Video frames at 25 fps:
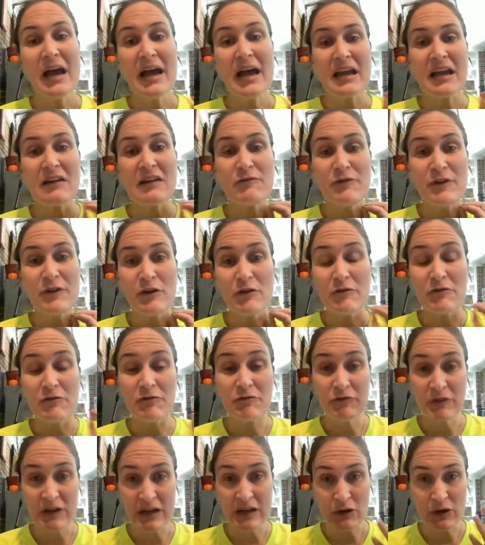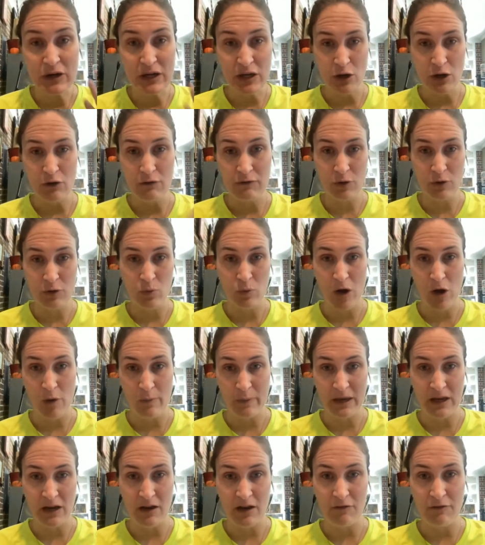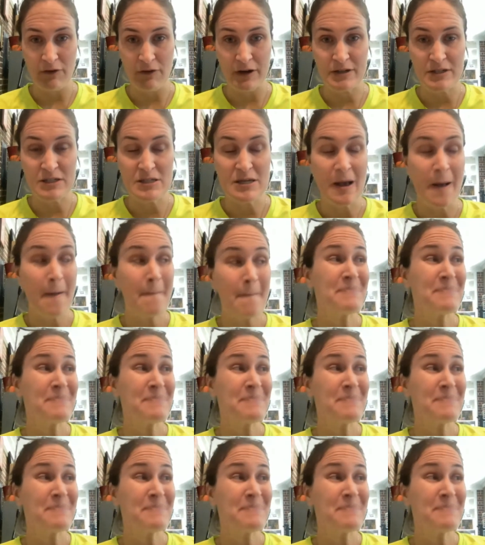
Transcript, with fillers: can feel very overwhelming at first.